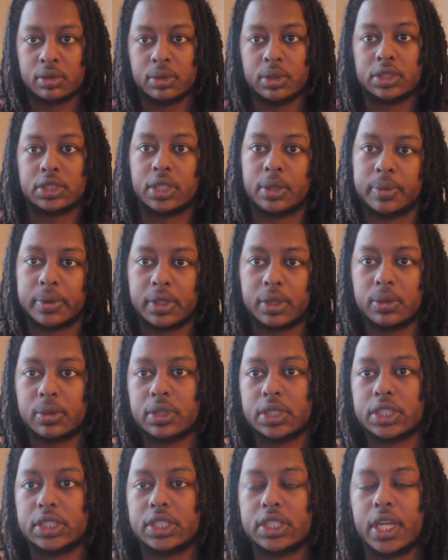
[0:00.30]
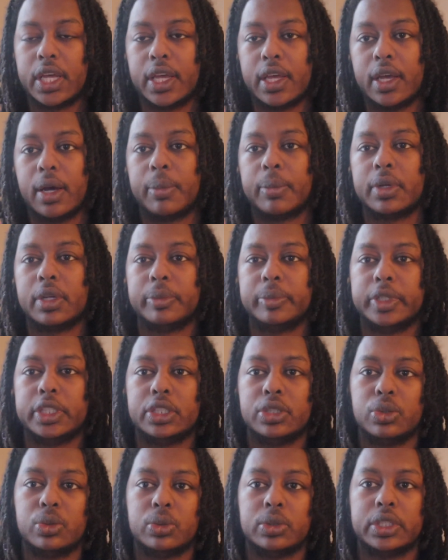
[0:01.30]
What's up, everyone? Today I'm going to be
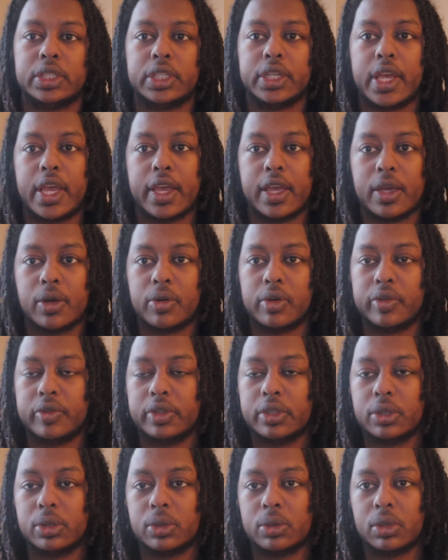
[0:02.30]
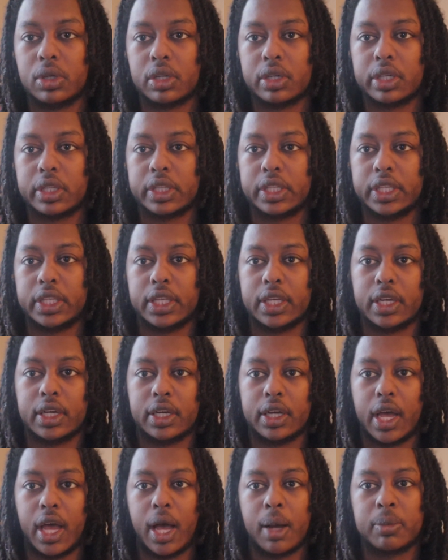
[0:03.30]
doing a review on the
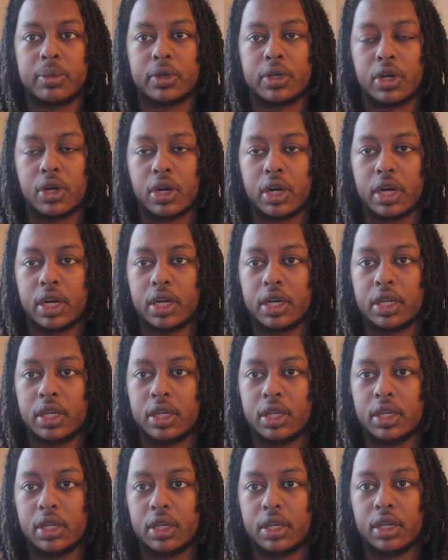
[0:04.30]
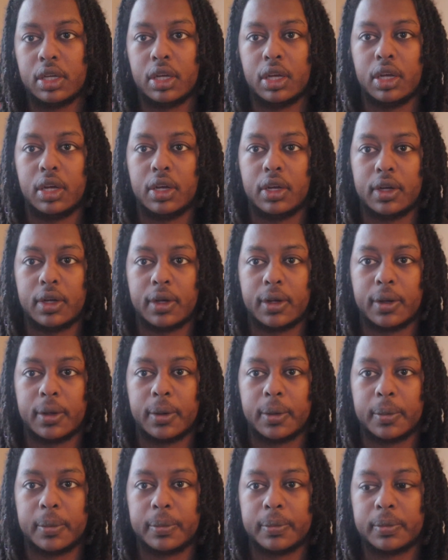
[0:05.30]
Apple Card.
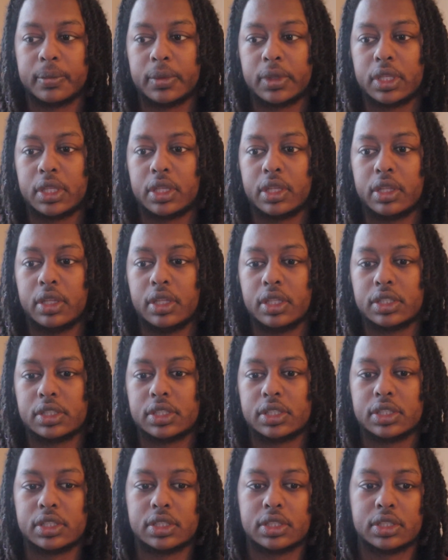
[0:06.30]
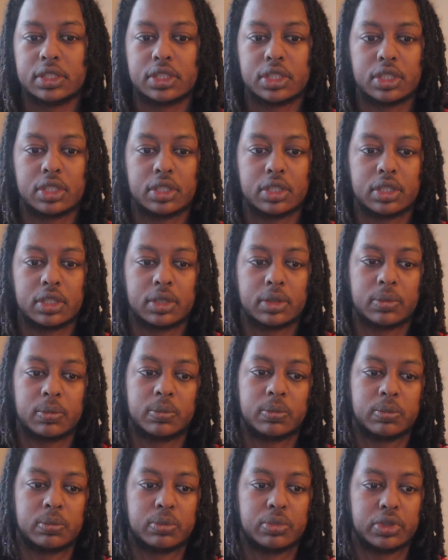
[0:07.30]
Um, this is a
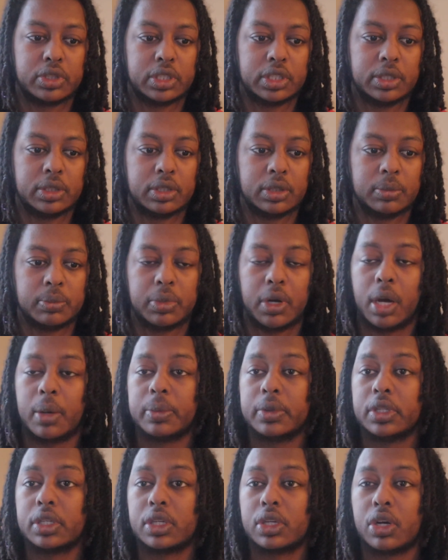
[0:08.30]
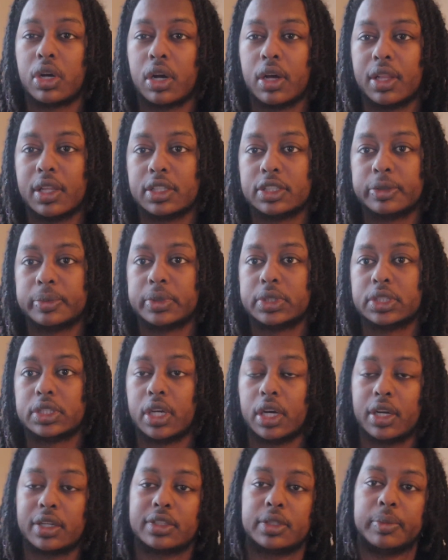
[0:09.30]
pretty popular card that's been
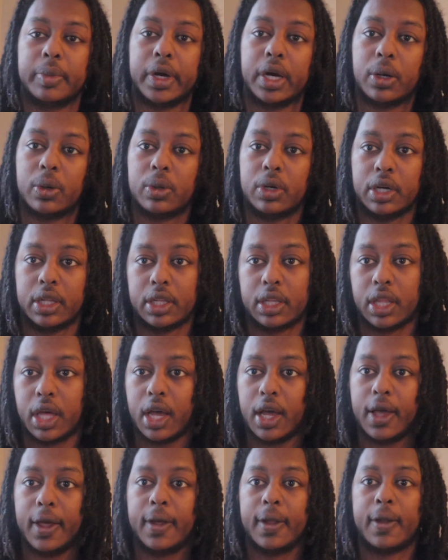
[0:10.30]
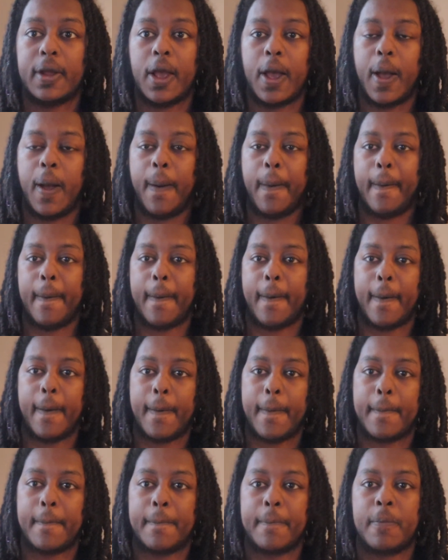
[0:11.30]
talked about a lot.
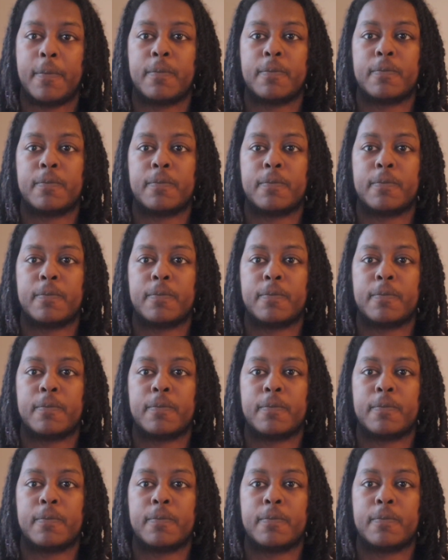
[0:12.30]
Um,